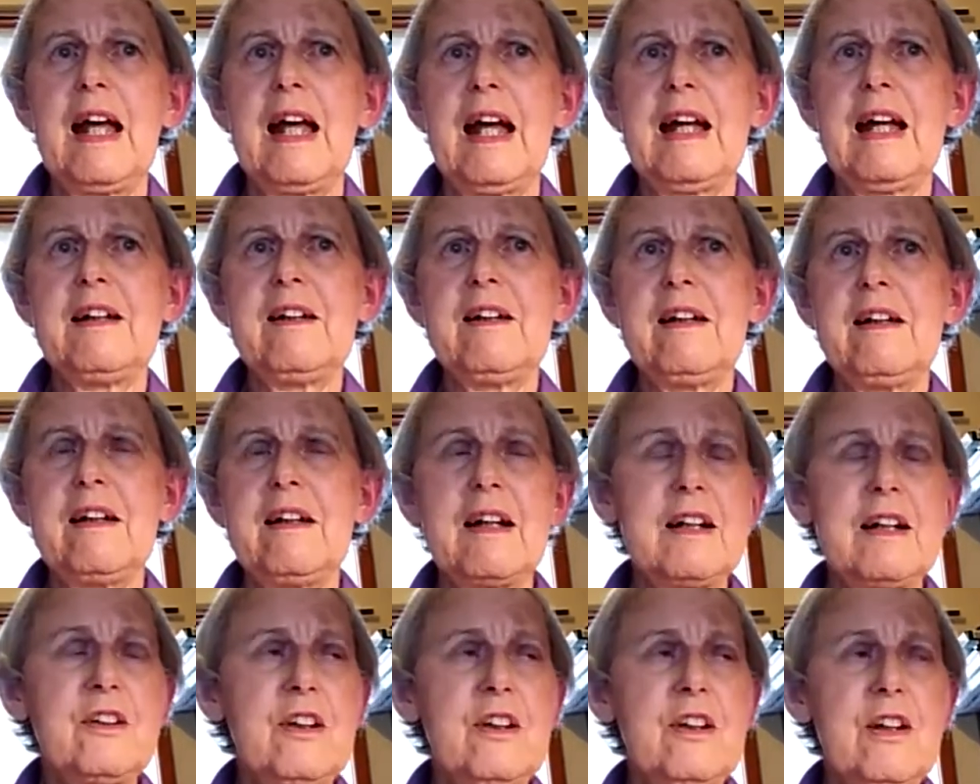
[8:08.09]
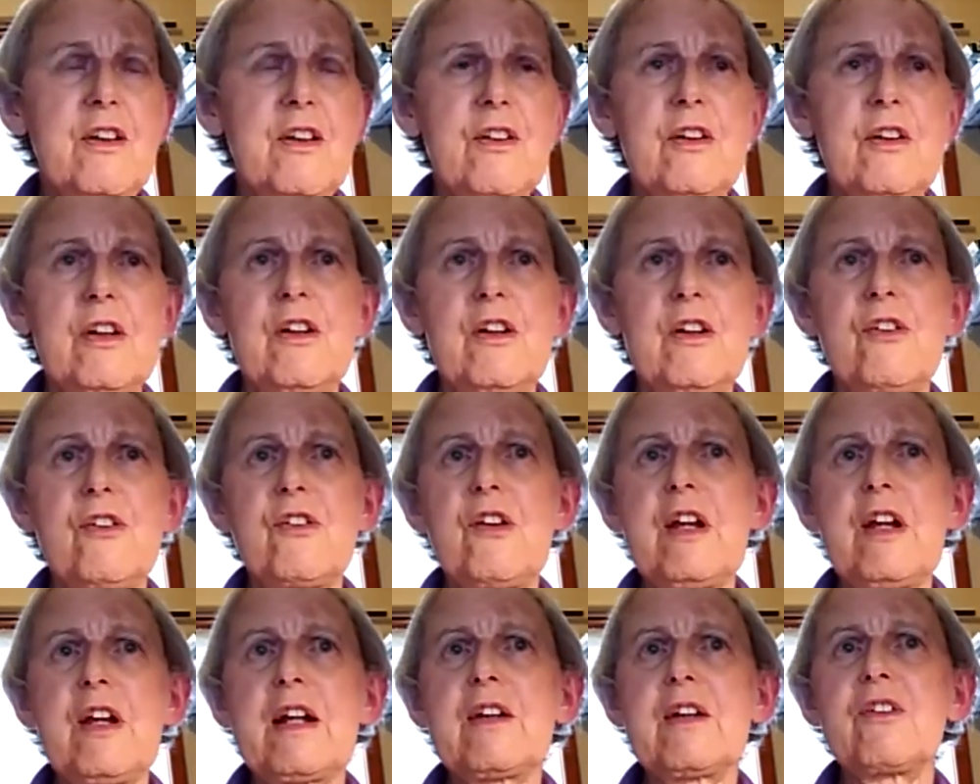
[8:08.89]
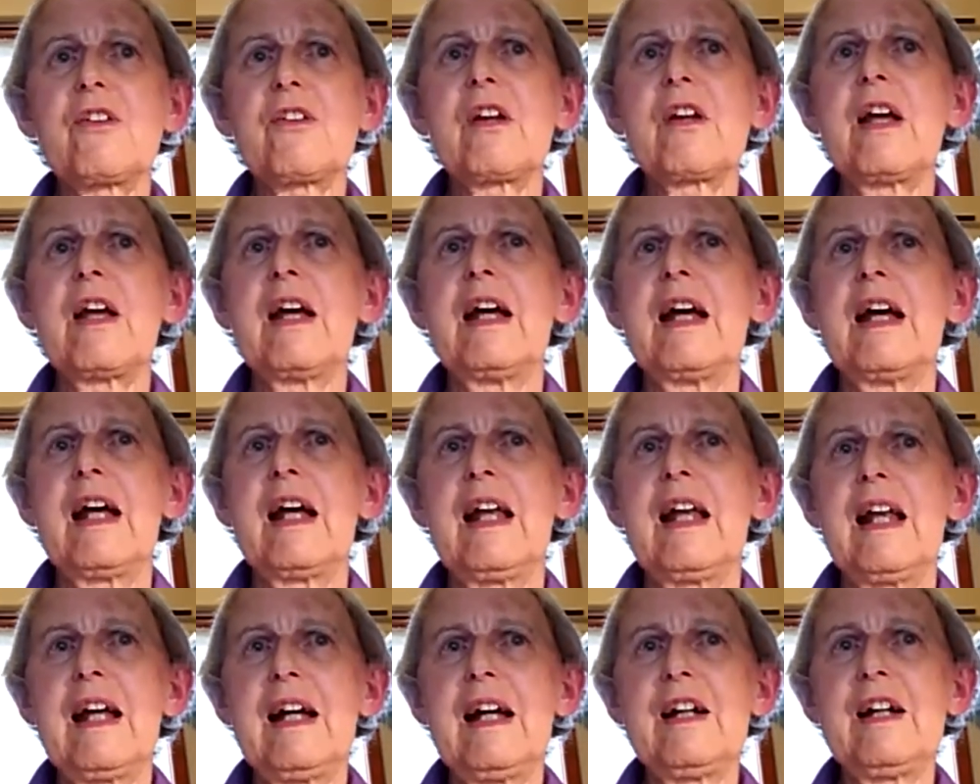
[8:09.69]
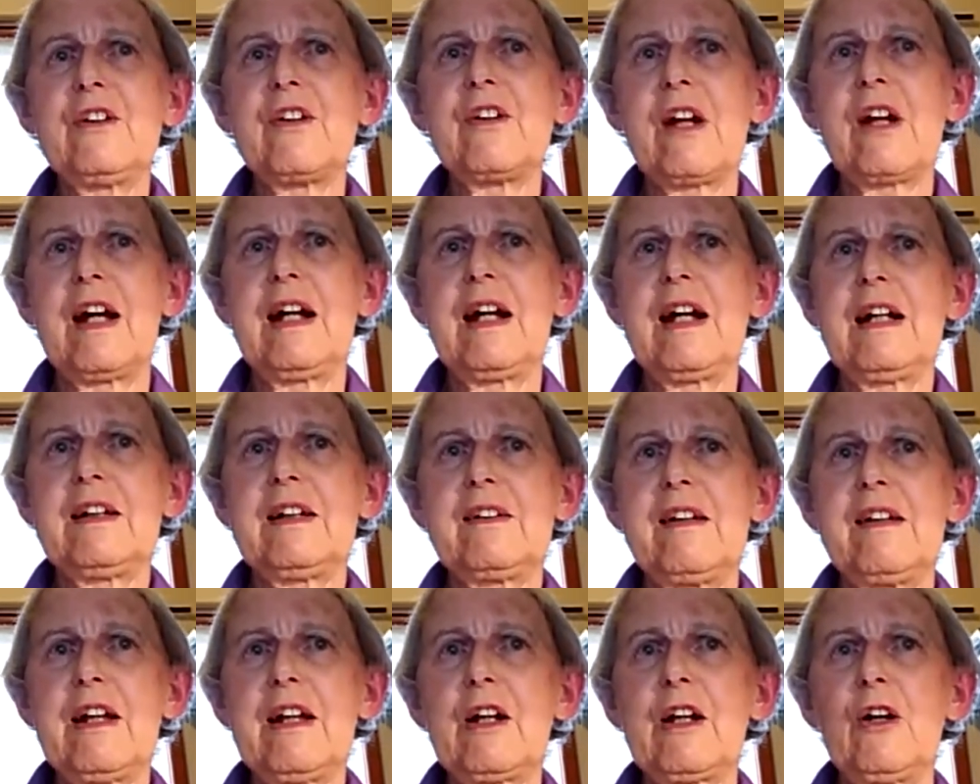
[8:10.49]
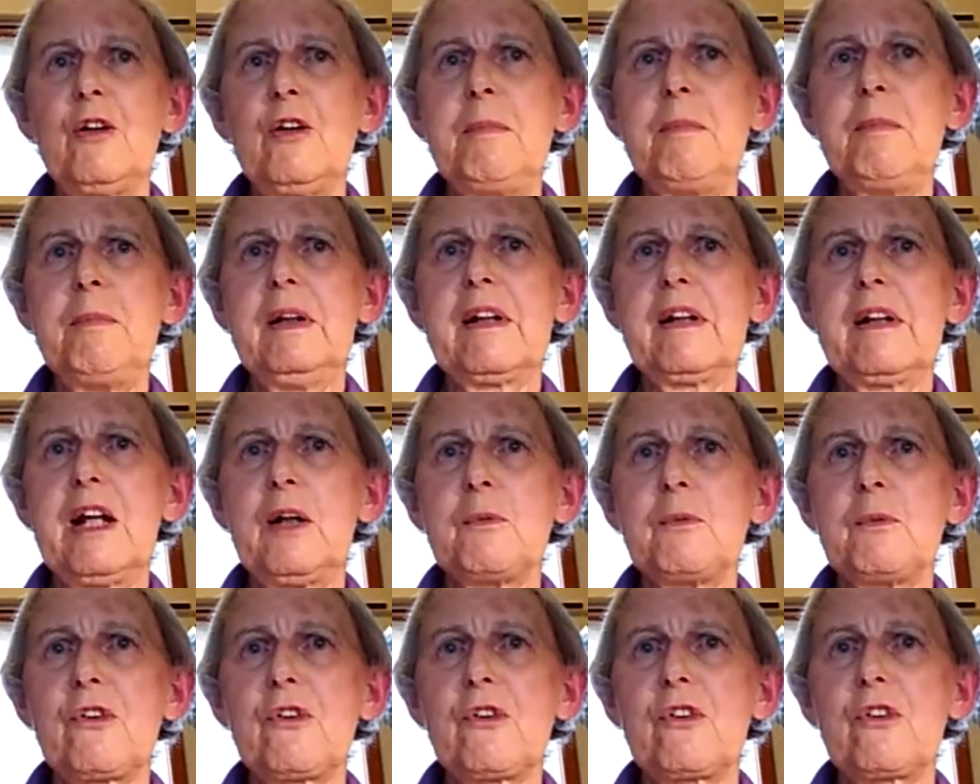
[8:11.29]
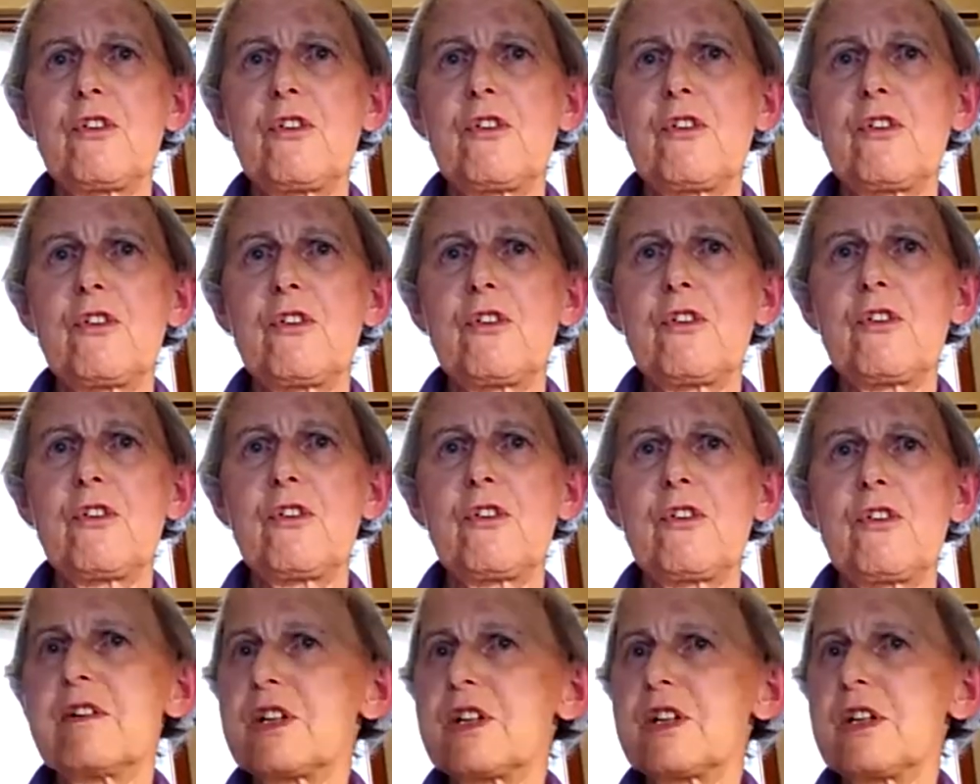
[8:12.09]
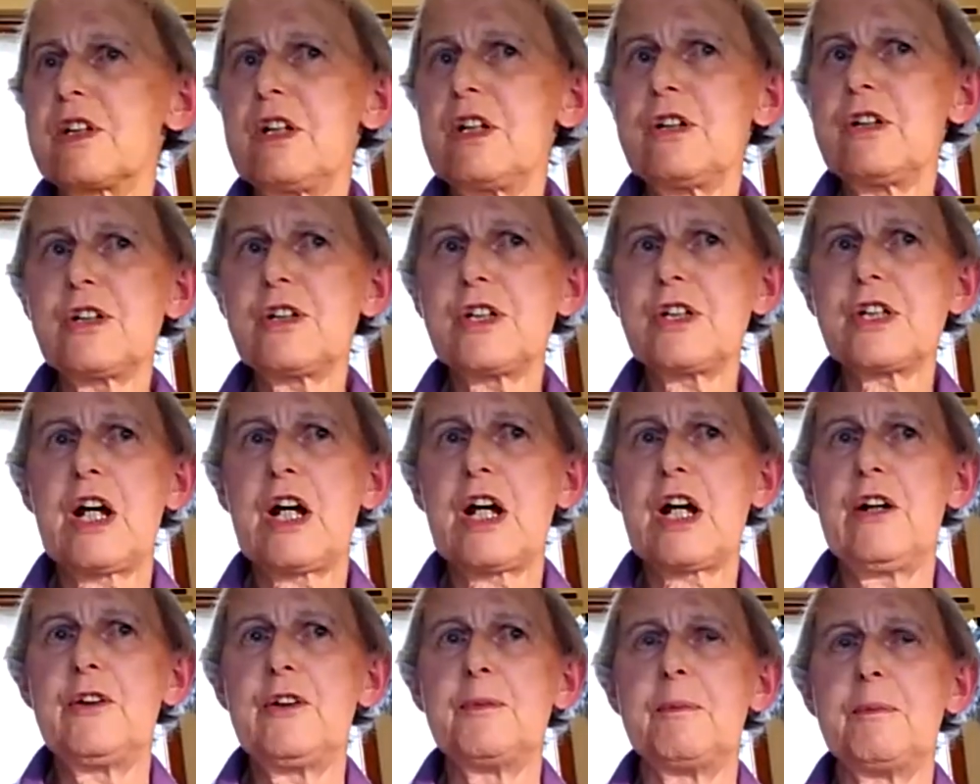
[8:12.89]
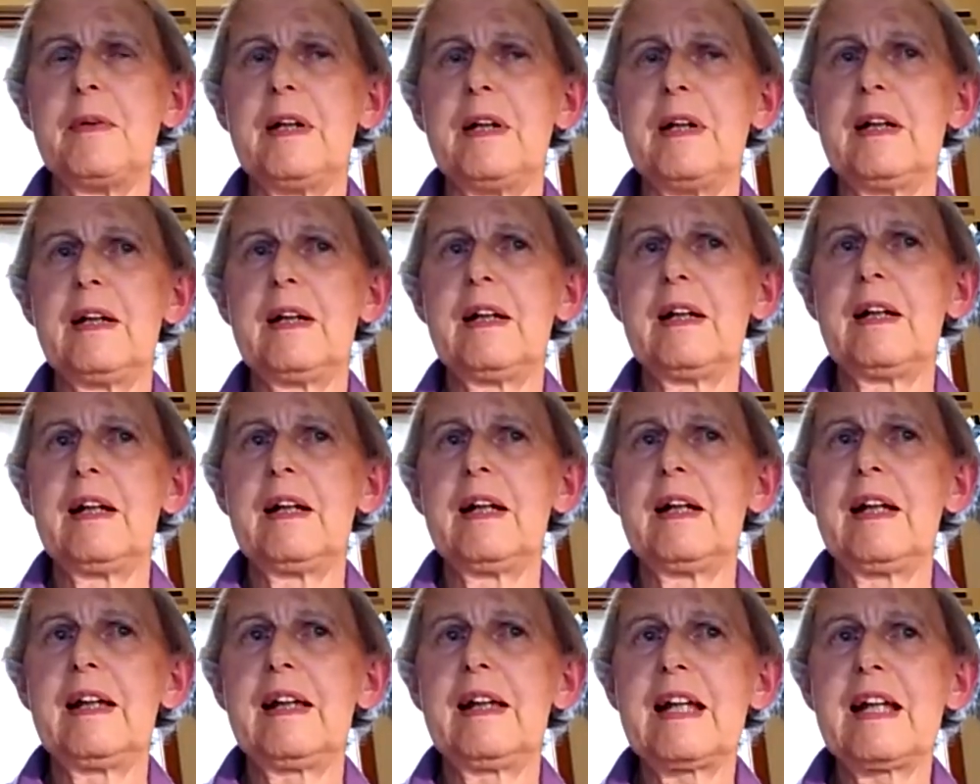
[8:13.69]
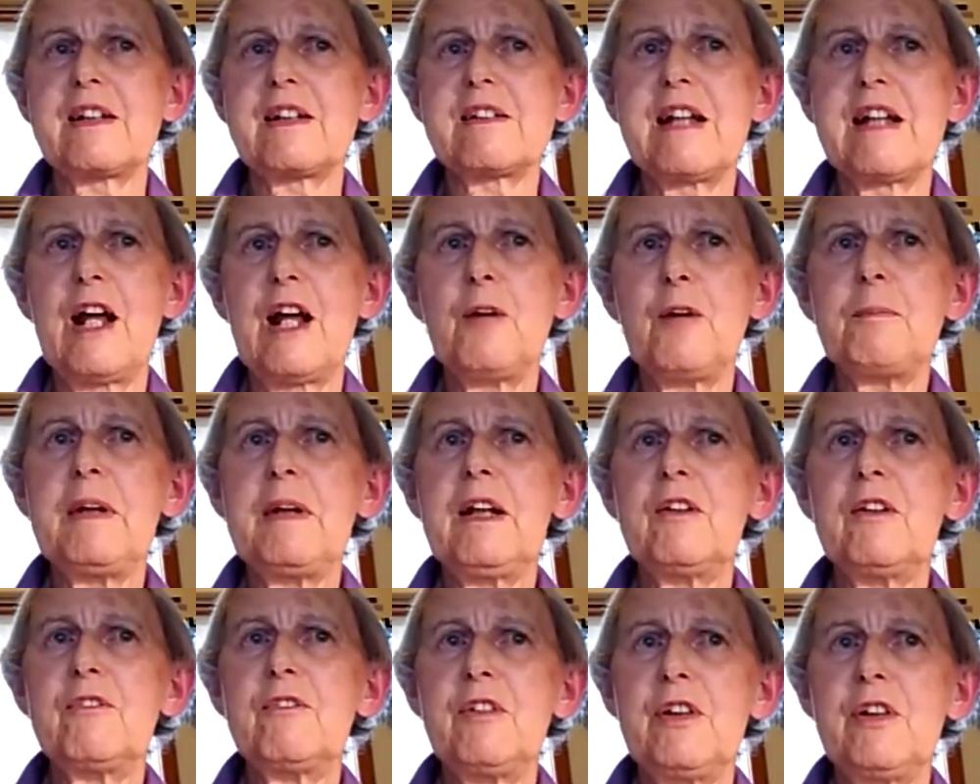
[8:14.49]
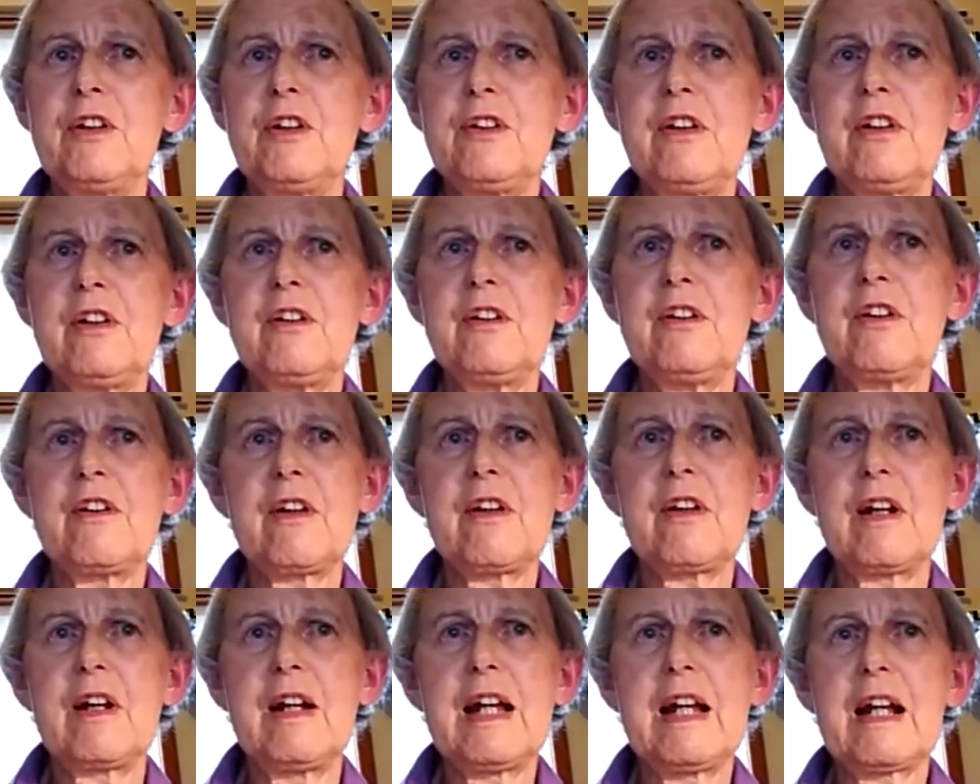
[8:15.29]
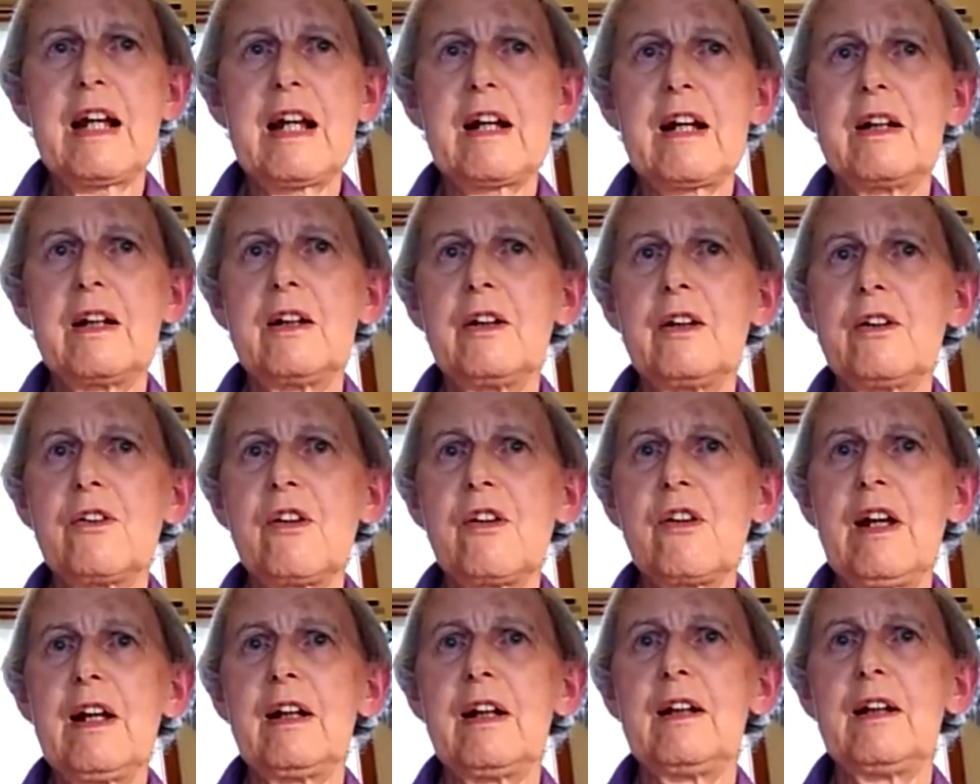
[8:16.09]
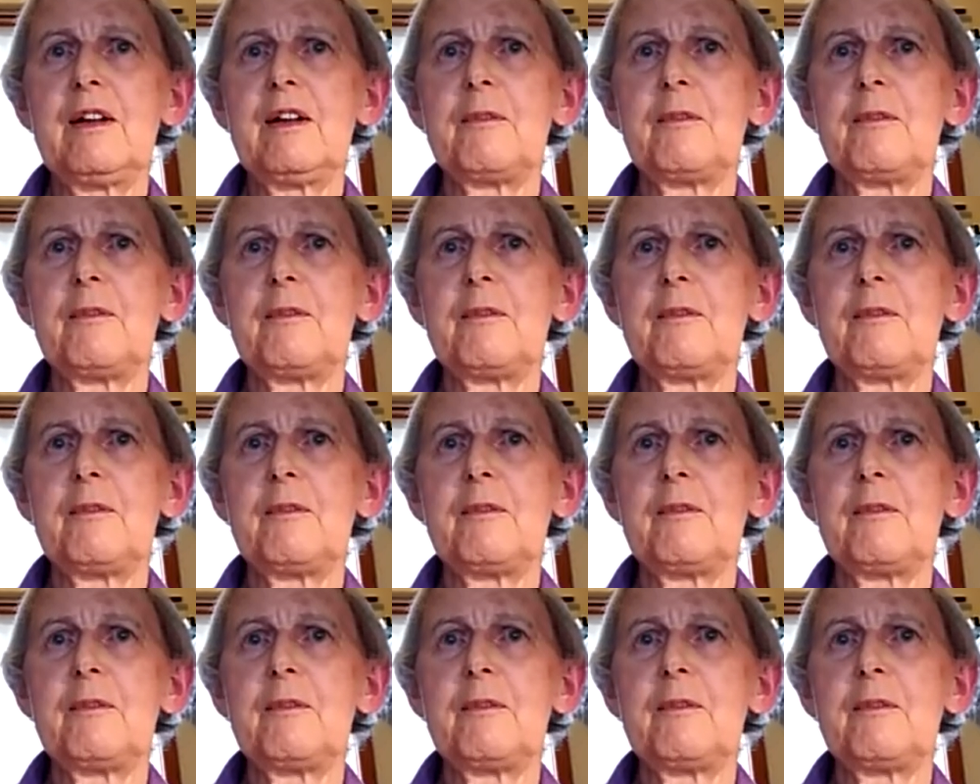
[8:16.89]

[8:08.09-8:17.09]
And in 1936, a large Art Deco building was constructed as the nurses' home. That's now been converted to the Lineker Hotel.